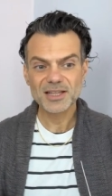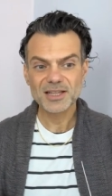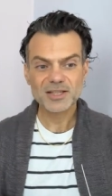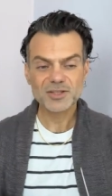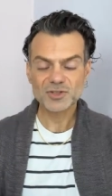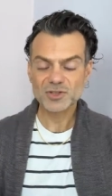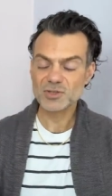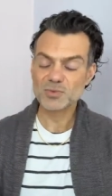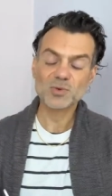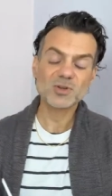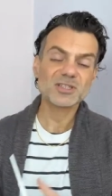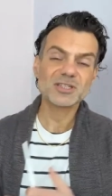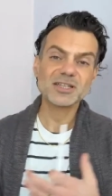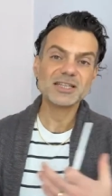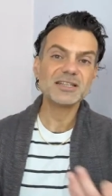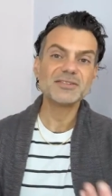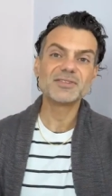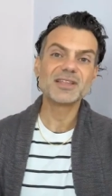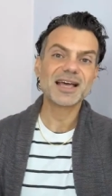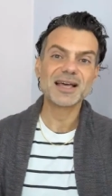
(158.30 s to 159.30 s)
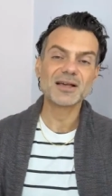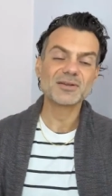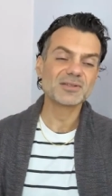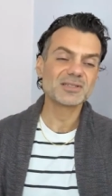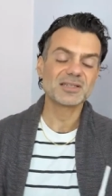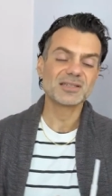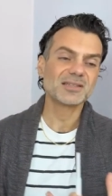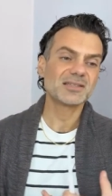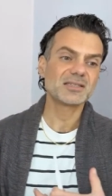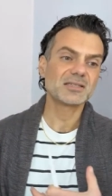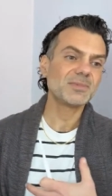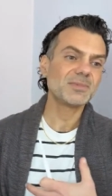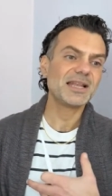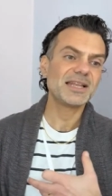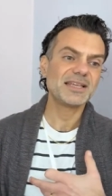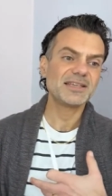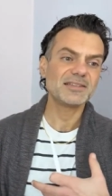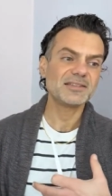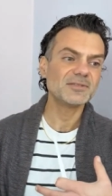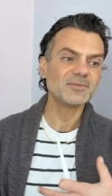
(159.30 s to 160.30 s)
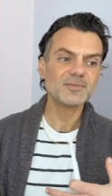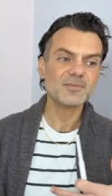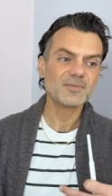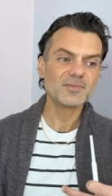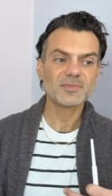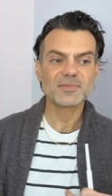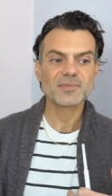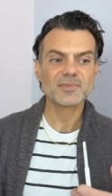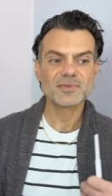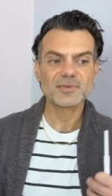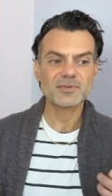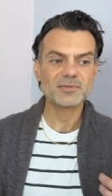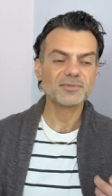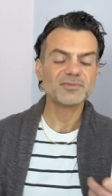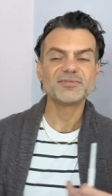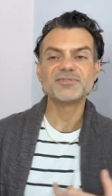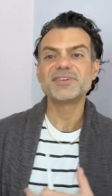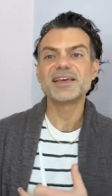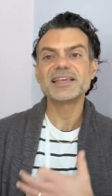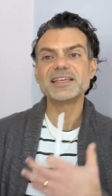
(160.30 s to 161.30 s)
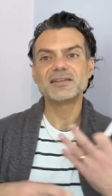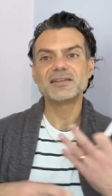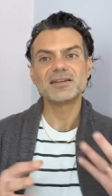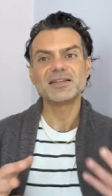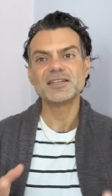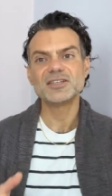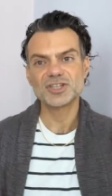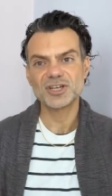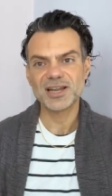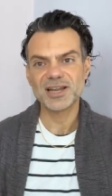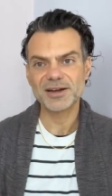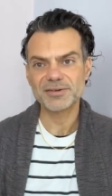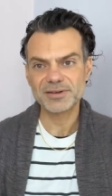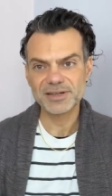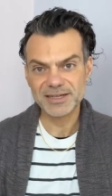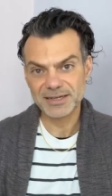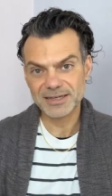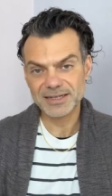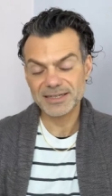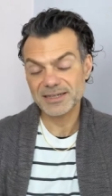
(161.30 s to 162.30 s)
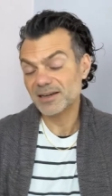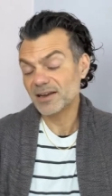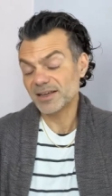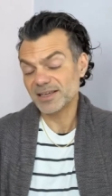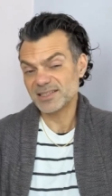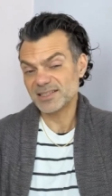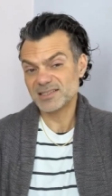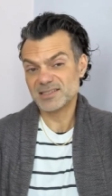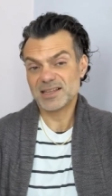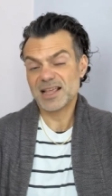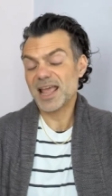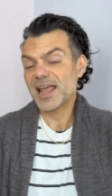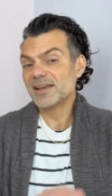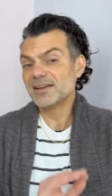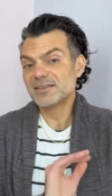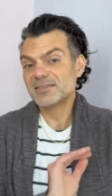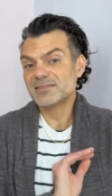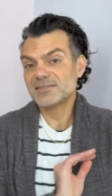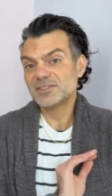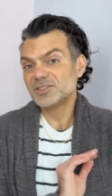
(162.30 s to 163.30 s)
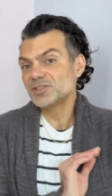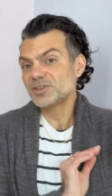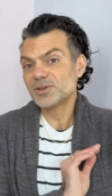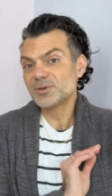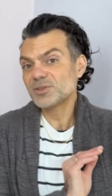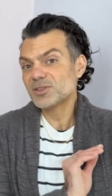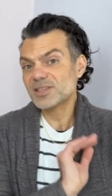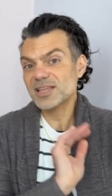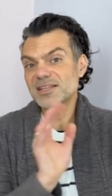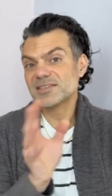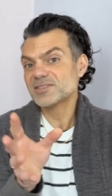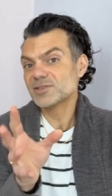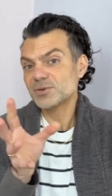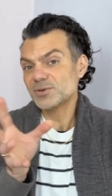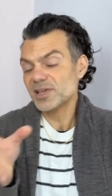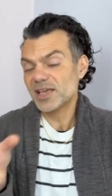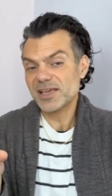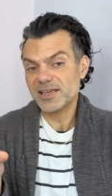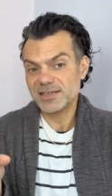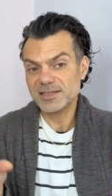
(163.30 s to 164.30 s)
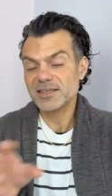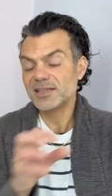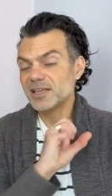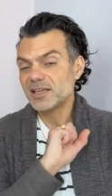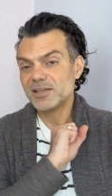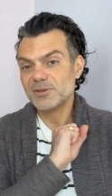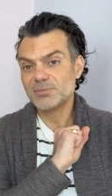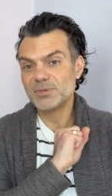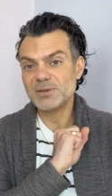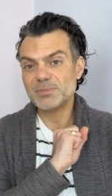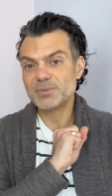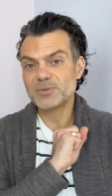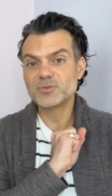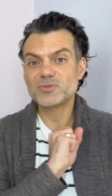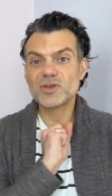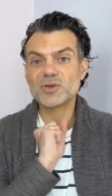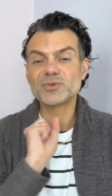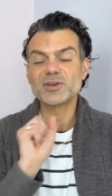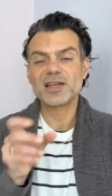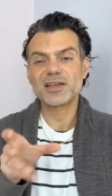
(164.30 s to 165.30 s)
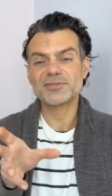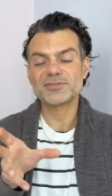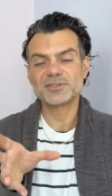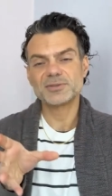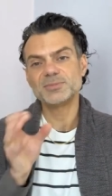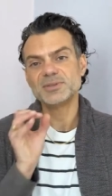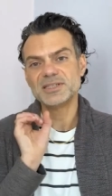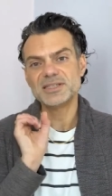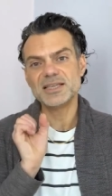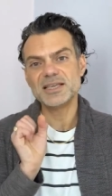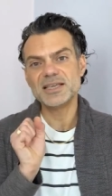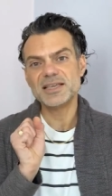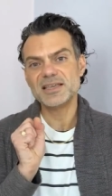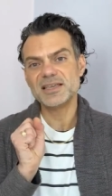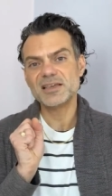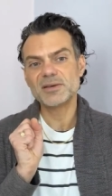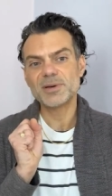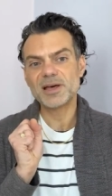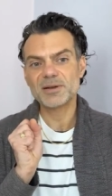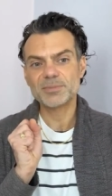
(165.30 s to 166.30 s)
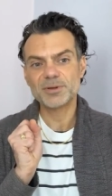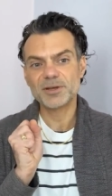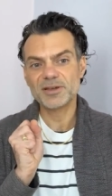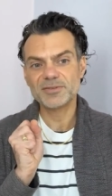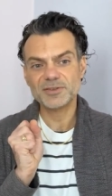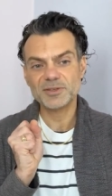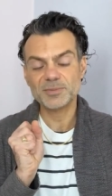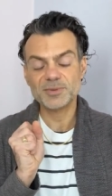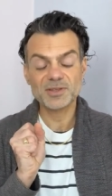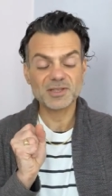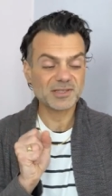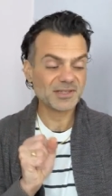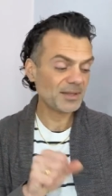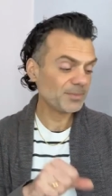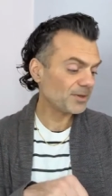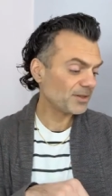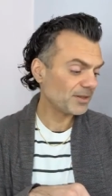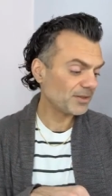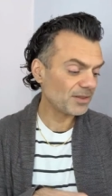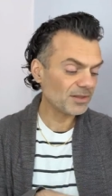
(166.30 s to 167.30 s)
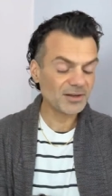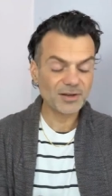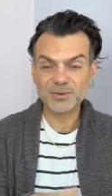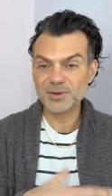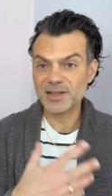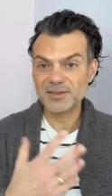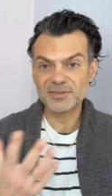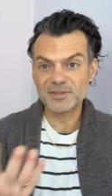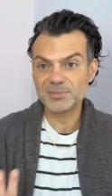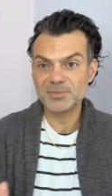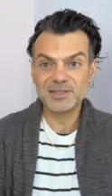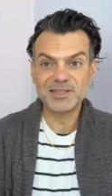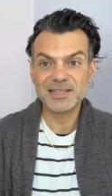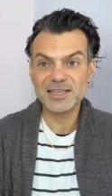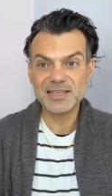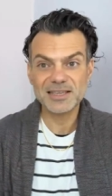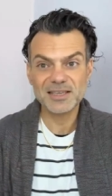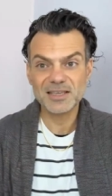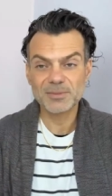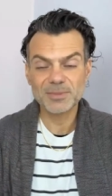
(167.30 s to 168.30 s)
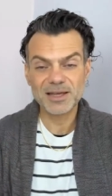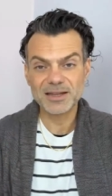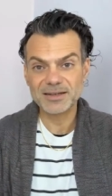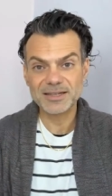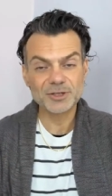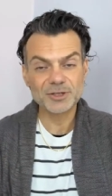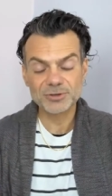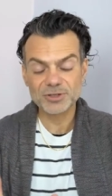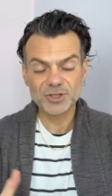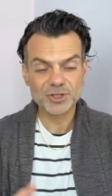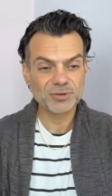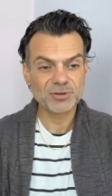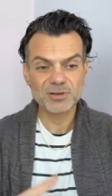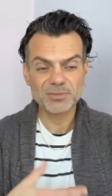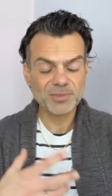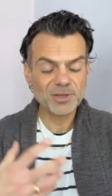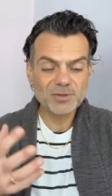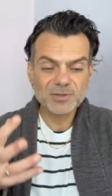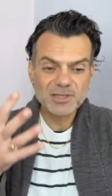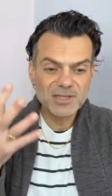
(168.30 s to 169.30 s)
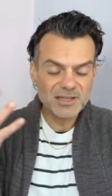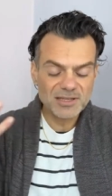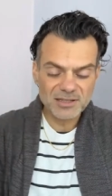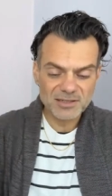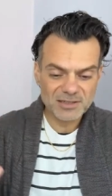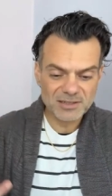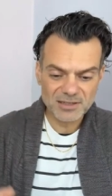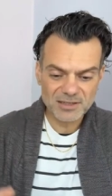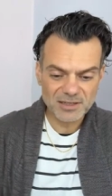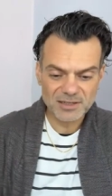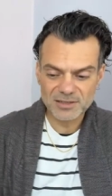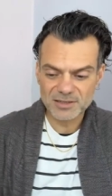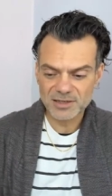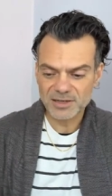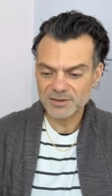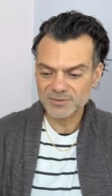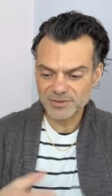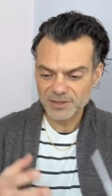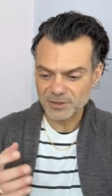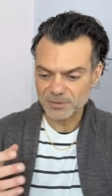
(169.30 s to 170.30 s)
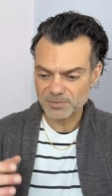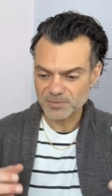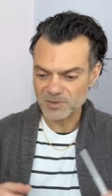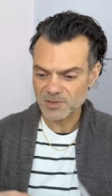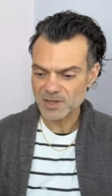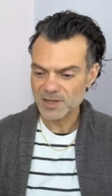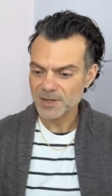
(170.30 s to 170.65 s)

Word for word: just want to leave the house smelling vaguely generically nice. And you know that's okay. People don't have to be geeky about perfume in the same way that they don't have to be geeky about literature and music and and, and films.